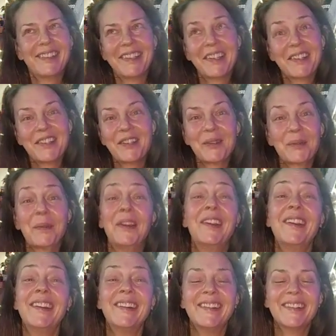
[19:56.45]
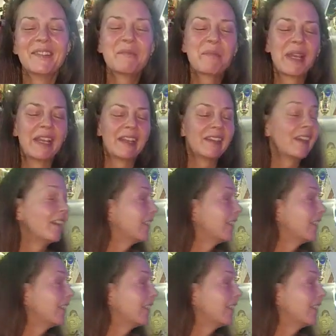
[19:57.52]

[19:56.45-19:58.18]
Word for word: on your wall. But